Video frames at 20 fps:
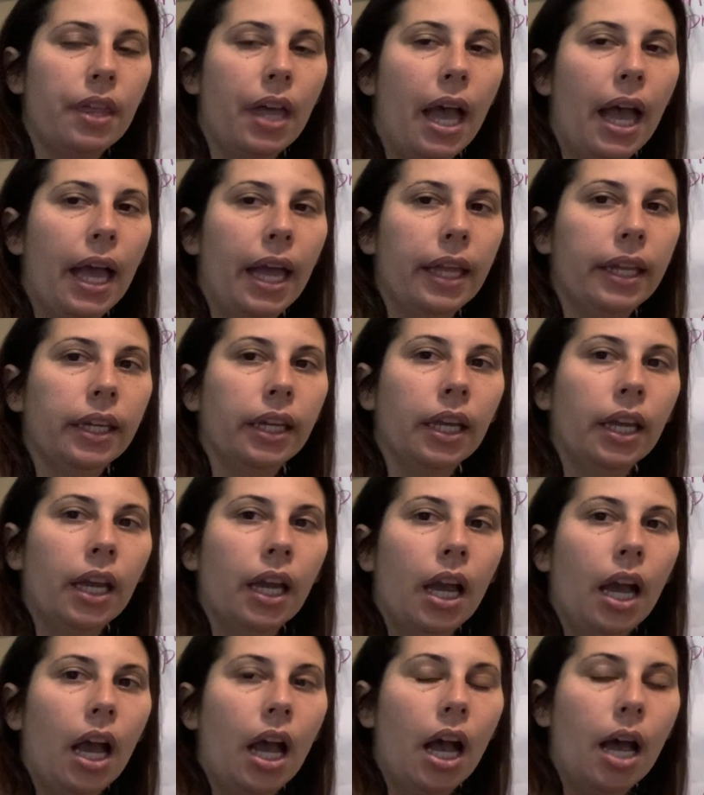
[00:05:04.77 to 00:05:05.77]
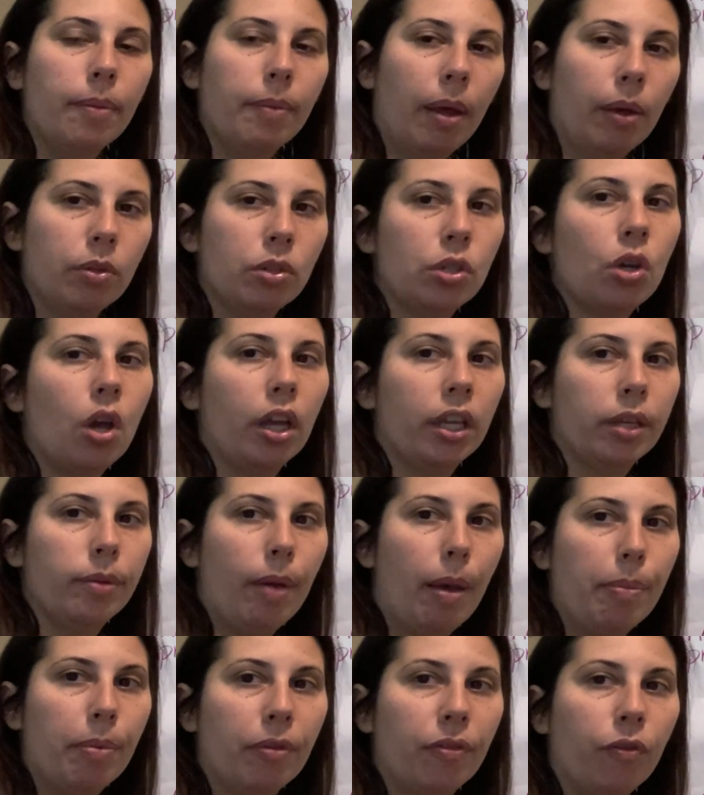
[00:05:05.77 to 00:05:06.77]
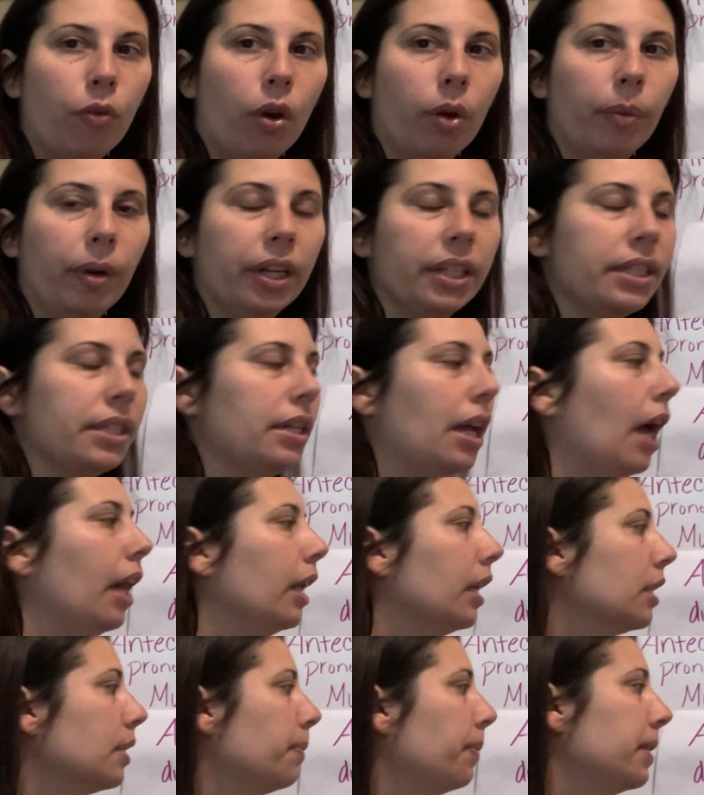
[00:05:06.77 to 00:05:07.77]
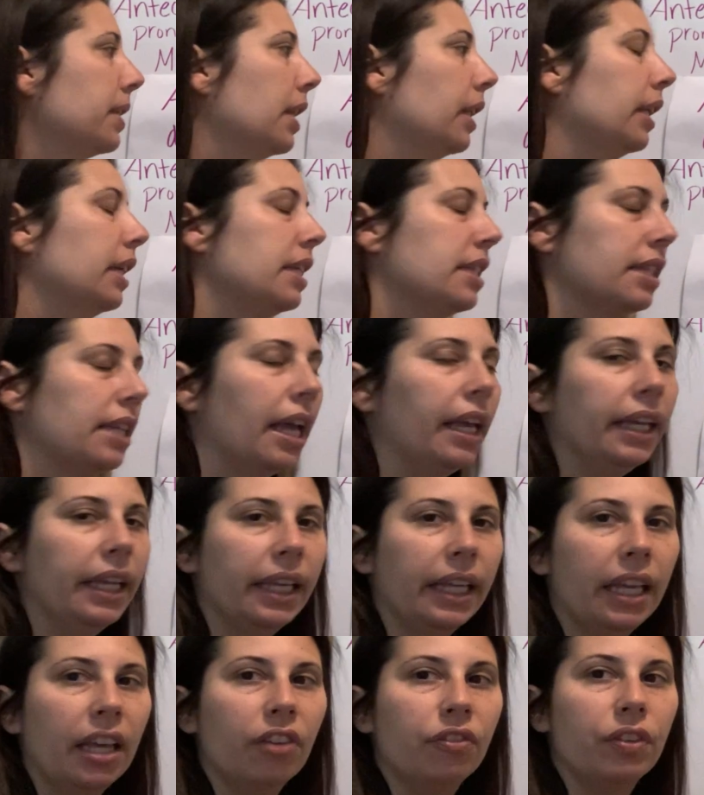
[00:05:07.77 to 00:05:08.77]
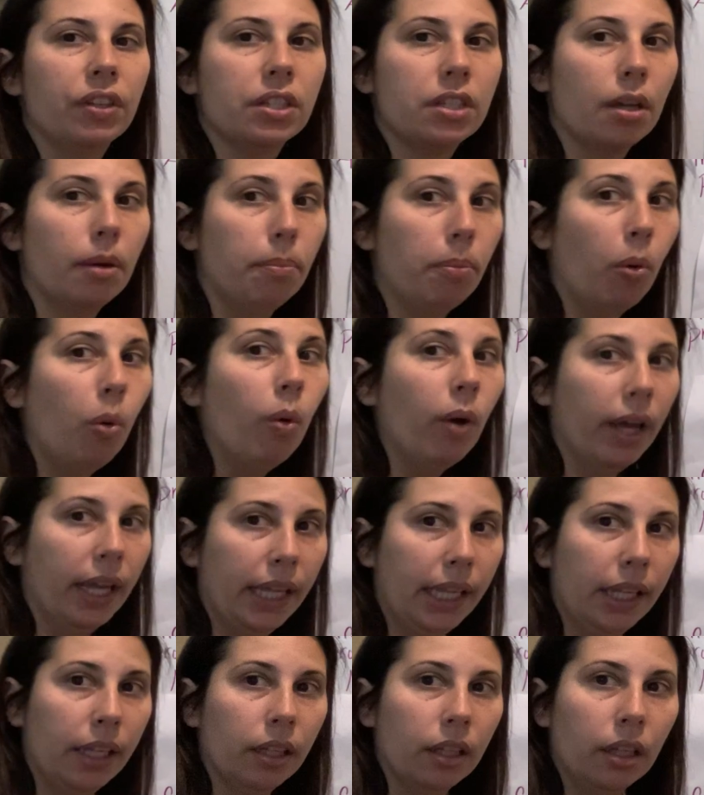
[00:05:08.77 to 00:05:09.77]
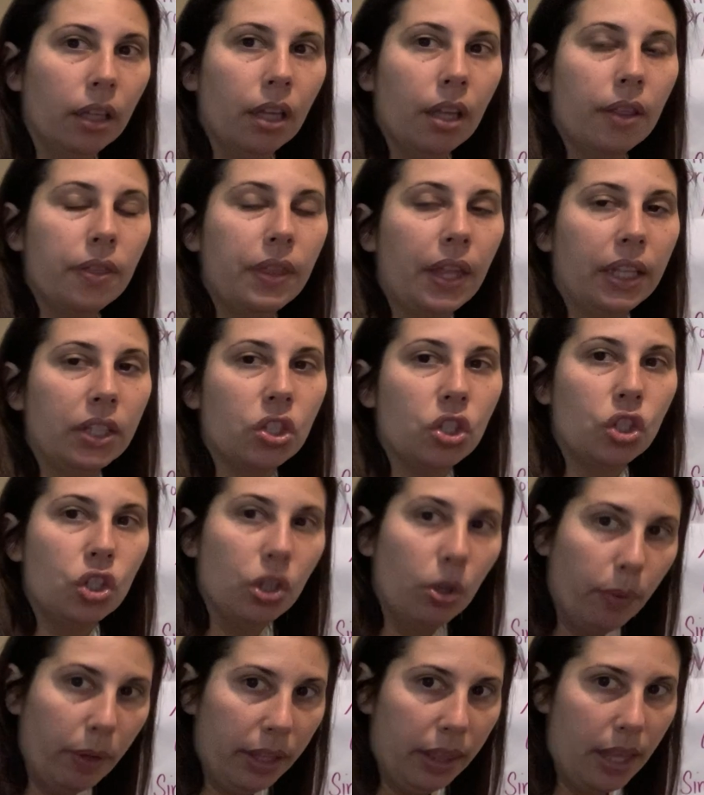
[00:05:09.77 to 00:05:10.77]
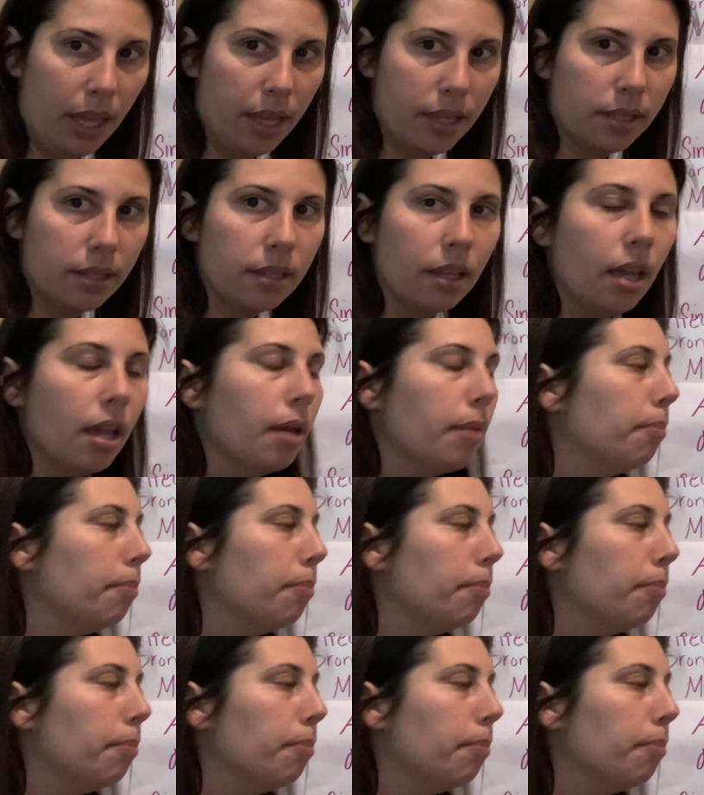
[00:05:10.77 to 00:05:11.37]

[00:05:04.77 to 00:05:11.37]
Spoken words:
that I was talking about before, where it's not explicitly saying if it's a boy that's doing this,